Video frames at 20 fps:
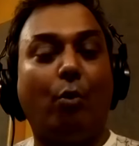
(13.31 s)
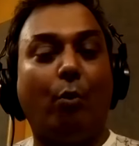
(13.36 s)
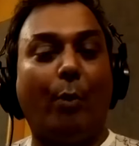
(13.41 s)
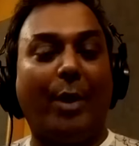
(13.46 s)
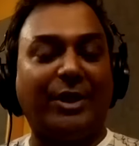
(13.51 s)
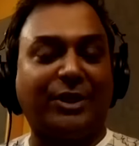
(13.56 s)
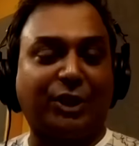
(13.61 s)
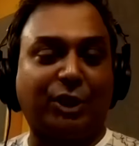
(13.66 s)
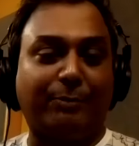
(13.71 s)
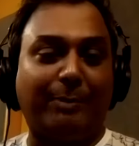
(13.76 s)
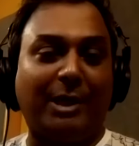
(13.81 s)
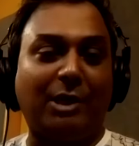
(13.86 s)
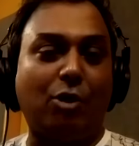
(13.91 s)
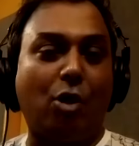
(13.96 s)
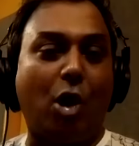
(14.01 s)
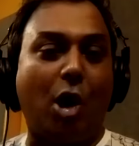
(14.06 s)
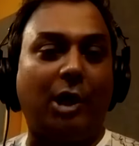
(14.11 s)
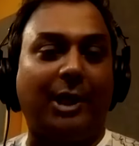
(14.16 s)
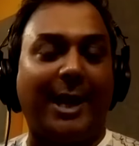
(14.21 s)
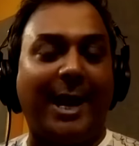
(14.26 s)
West
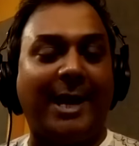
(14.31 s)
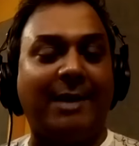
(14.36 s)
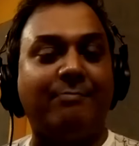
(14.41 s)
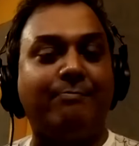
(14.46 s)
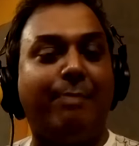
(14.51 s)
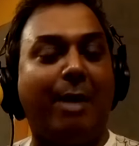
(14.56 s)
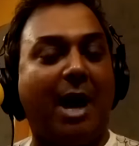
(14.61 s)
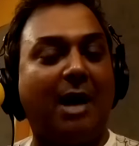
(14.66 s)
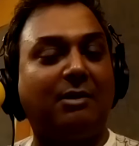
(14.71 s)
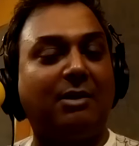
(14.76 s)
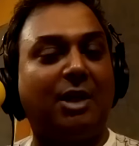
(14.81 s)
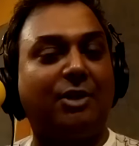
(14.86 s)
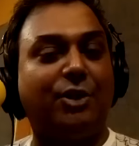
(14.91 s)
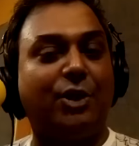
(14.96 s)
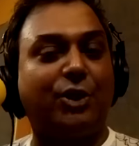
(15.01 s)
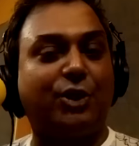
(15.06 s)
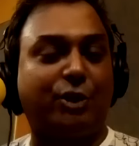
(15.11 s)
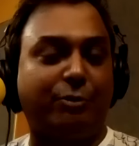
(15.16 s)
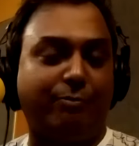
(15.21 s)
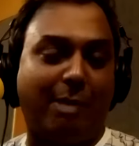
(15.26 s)
Bengal and
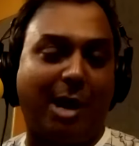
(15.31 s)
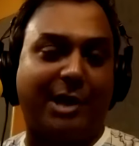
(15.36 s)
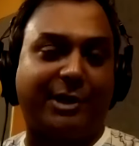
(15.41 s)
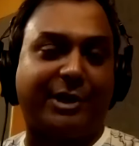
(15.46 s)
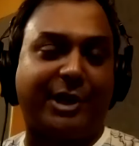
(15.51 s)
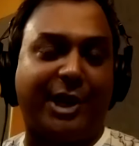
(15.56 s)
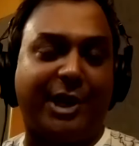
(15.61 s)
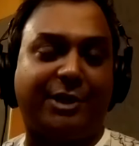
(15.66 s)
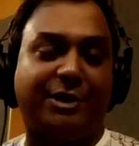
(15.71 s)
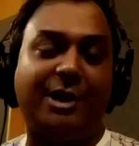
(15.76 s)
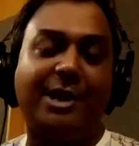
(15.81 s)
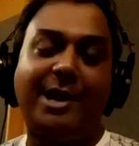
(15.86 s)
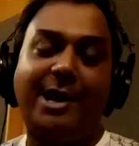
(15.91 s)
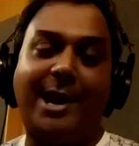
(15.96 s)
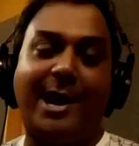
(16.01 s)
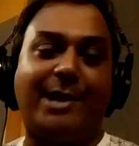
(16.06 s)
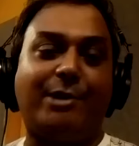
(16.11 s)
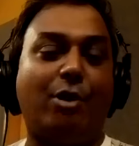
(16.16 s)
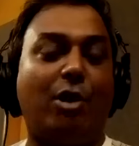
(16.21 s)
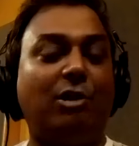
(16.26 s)
Bangladesh market
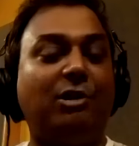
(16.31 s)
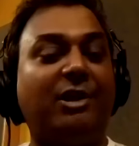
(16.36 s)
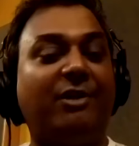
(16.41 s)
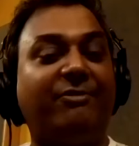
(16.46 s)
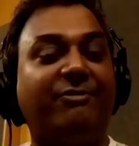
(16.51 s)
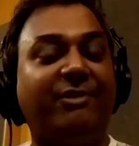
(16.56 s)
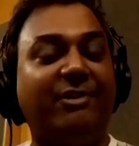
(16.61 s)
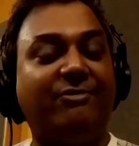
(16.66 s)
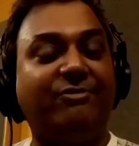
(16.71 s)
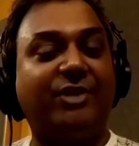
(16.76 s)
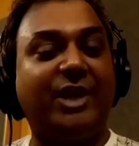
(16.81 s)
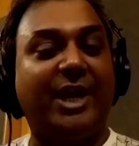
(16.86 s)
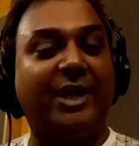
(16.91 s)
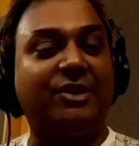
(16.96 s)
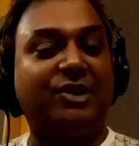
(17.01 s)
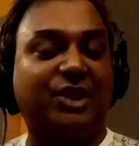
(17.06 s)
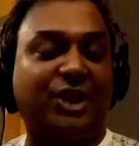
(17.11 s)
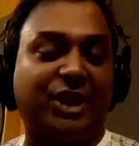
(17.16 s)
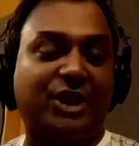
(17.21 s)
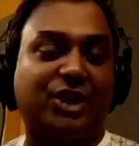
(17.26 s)
and all the
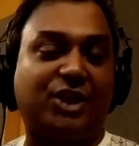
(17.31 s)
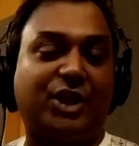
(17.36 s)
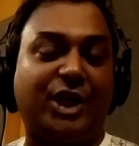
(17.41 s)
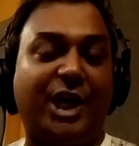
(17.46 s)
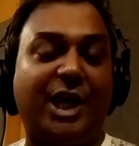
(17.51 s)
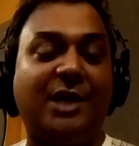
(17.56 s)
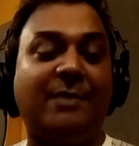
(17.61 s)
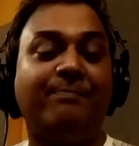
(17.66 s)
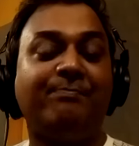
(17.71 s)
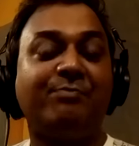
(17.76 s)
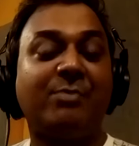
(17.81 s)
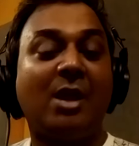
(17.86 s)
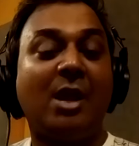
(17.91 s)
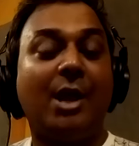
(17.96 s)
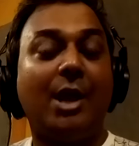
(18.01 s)
15, 16